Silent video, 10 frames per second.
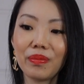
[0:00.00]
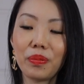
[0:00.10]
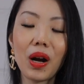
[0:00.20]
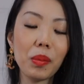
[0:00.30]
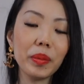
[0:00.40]

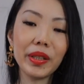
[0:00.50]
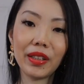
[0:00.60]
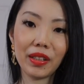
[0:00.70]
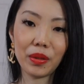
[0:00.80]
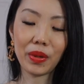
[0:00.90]
probably
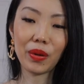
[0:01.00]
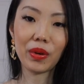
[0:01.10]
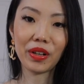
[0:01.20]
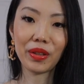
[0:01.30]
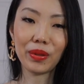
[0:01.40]
going to be
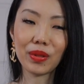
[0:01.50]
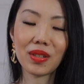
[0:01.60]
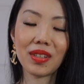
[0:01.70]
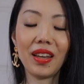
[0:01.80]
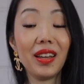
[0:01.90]
one of
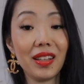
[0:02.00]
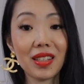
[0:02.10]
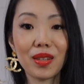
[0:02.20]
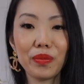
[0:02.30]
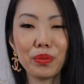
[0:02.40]
those
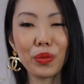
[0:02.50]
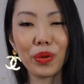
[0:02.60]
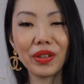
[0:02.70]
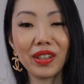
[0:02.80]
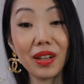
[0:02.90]
hits
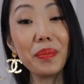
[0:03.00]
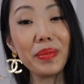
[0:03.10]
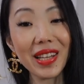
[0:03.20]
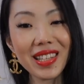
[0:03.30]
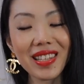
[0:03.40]
more than a
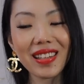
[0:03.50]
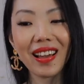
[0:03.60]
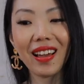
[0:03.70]
miss.